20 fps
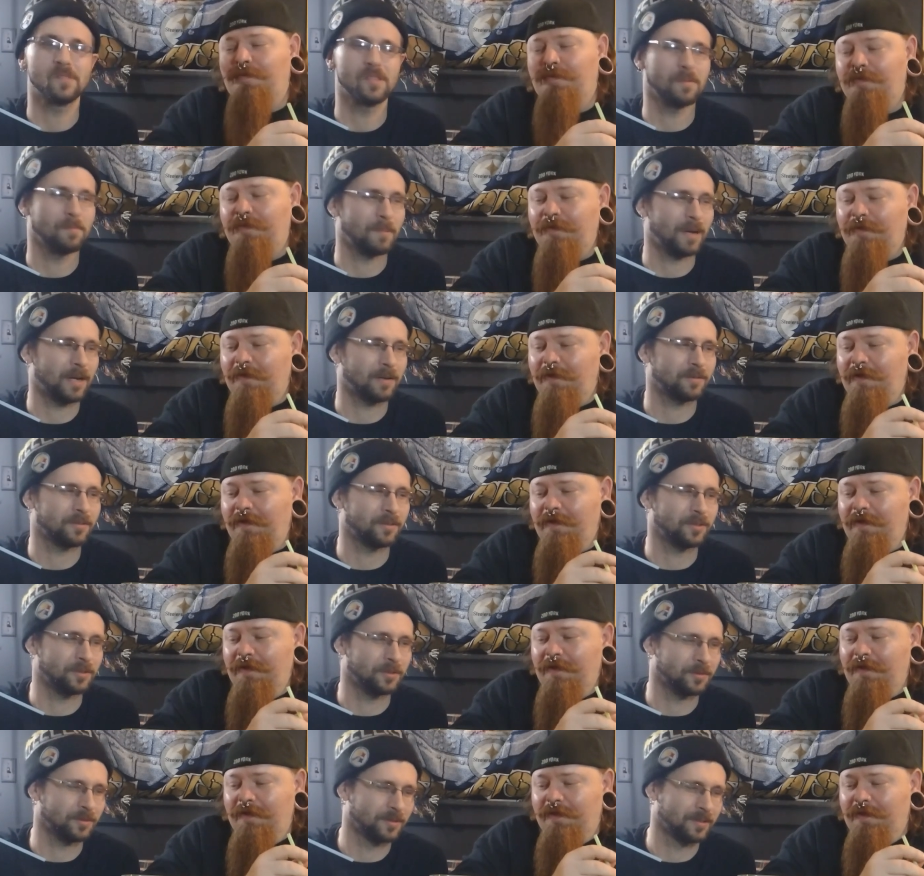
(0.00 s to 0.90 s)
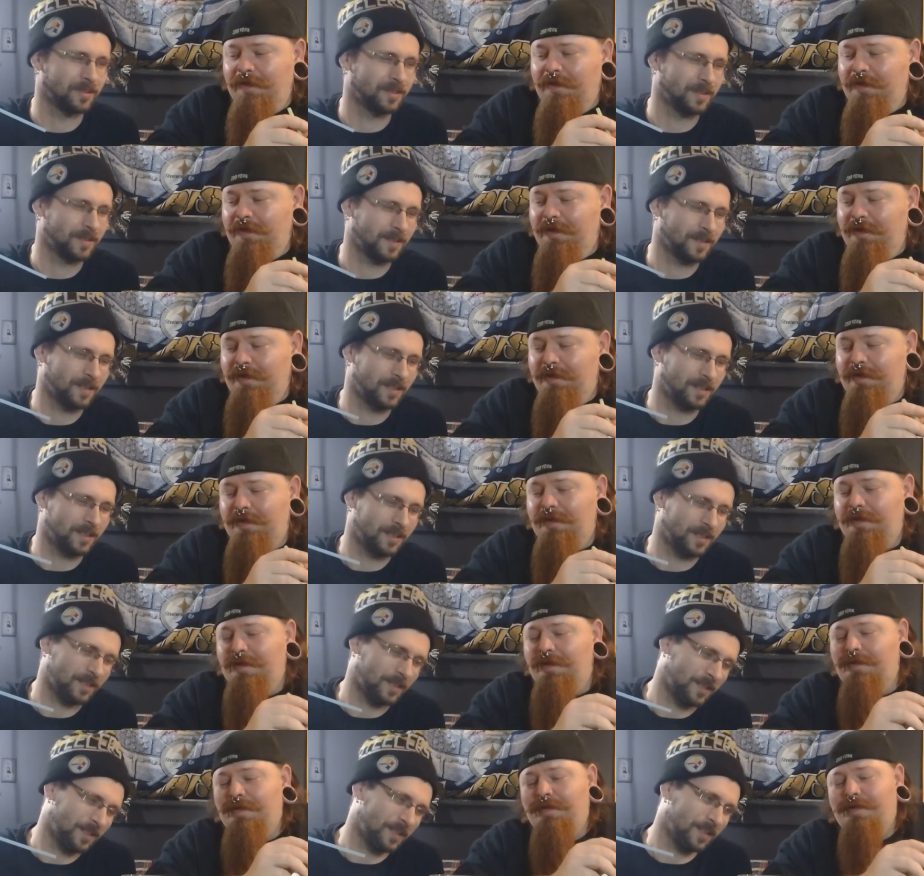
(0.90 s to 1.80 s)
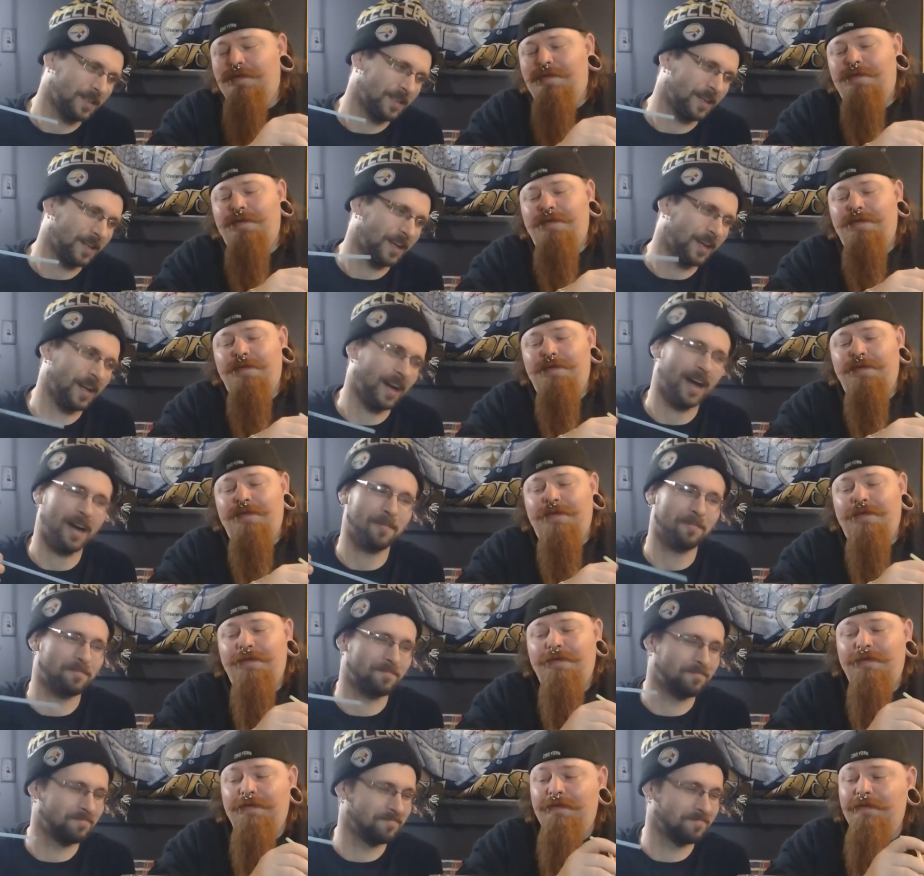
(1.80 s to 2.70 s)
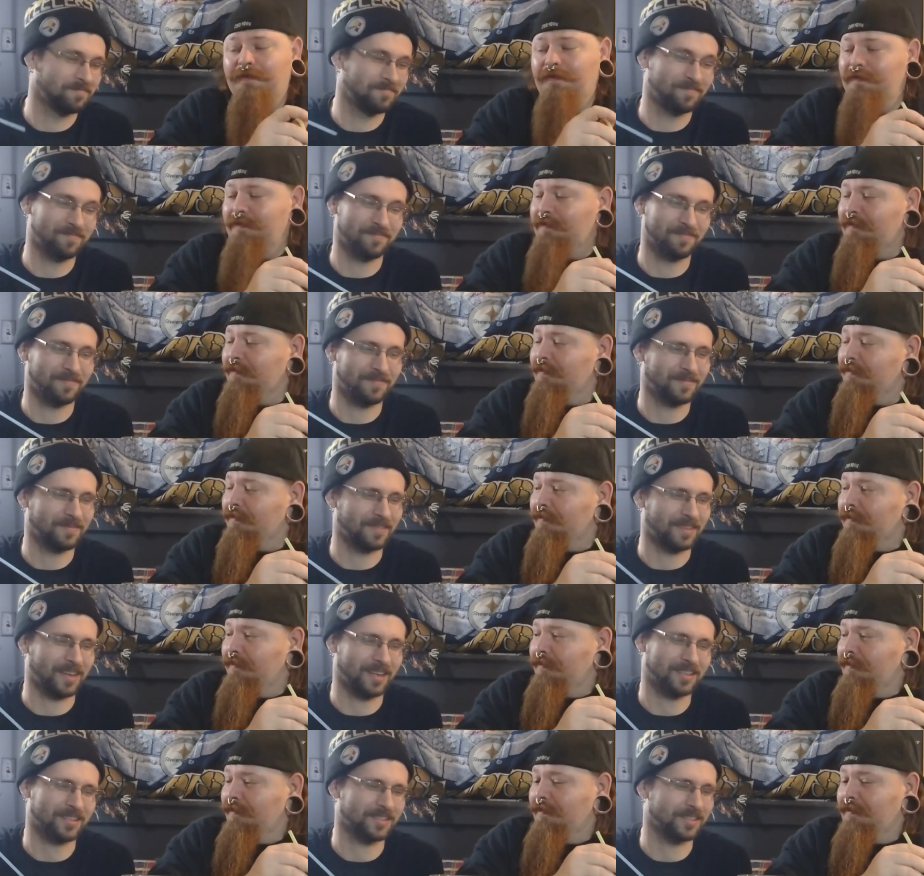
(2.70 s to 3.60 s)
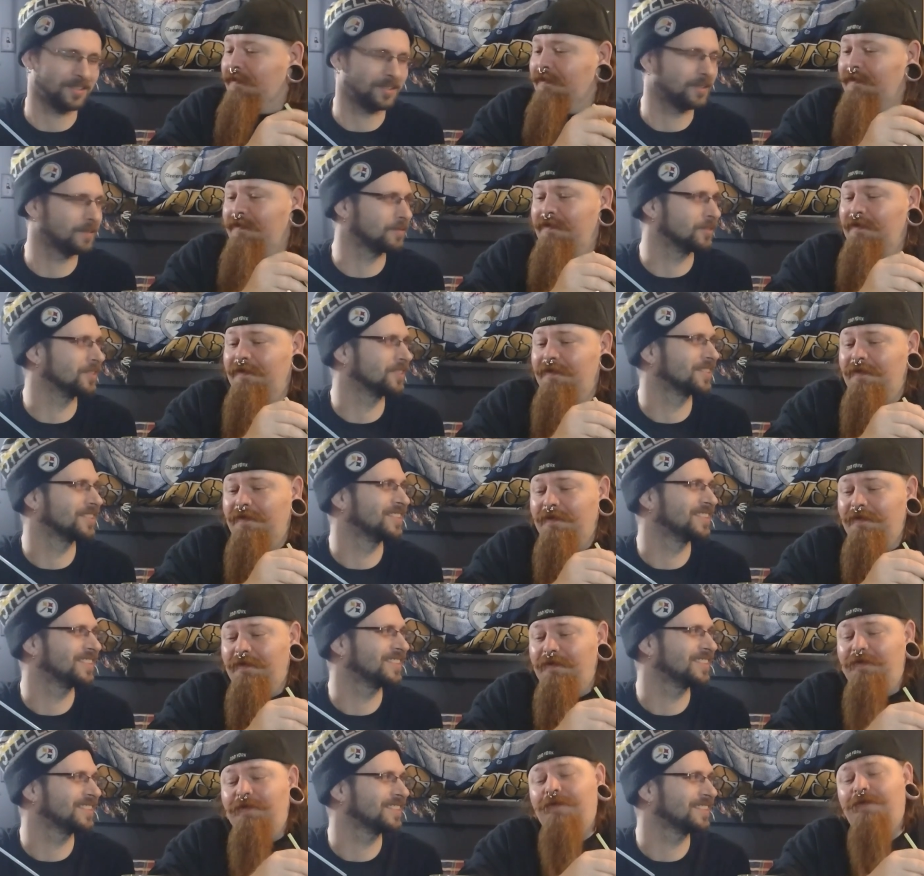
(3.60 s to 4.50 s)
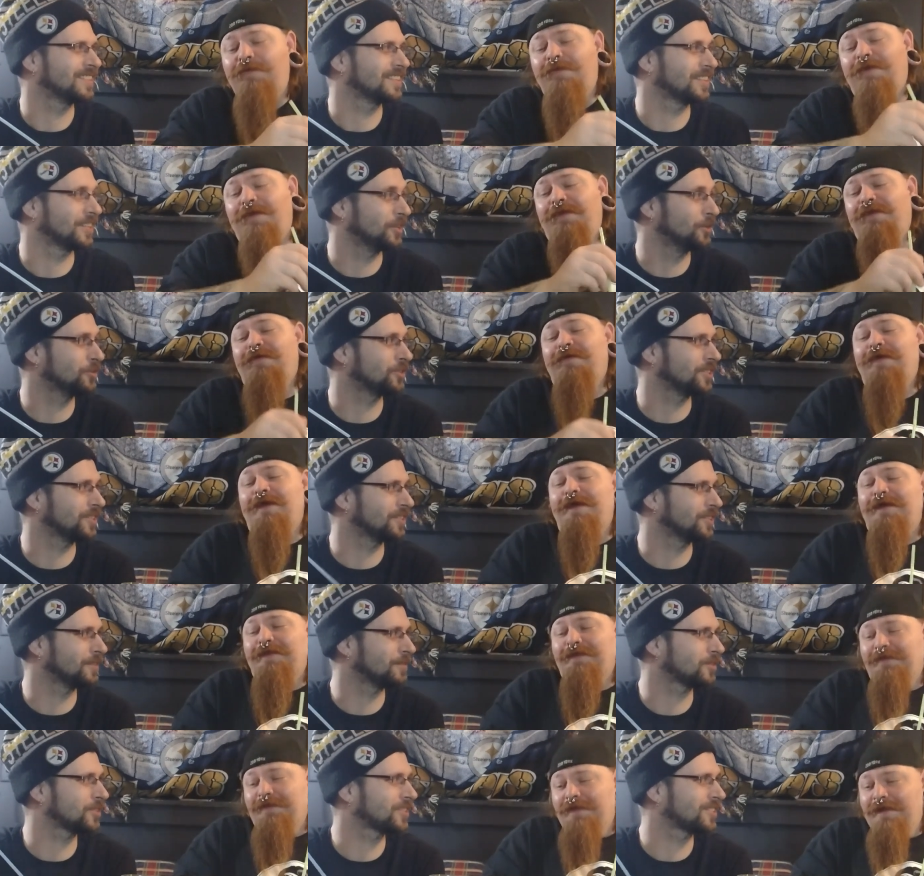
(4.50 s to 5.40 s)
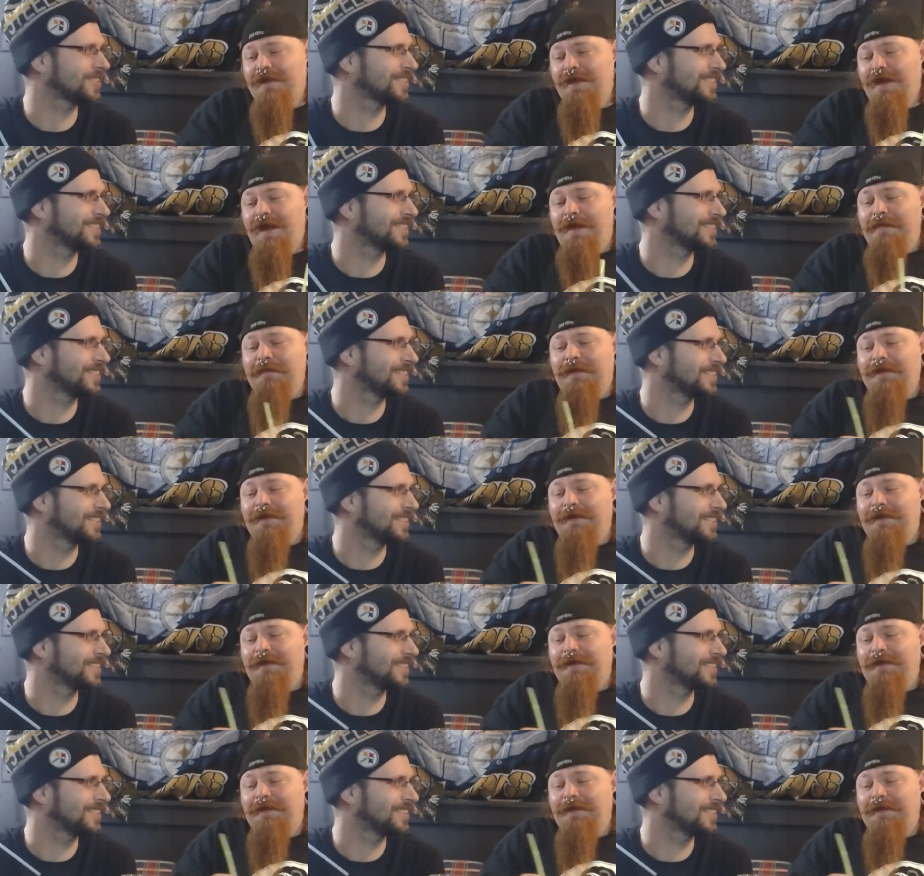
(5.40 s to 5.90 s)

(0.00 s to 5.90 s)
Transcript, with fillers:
Speaker 1: Mountain Dew. Mountain Dew. Yeah, I, I can see the difference. You, you think you, you see can? the difference? I mean, they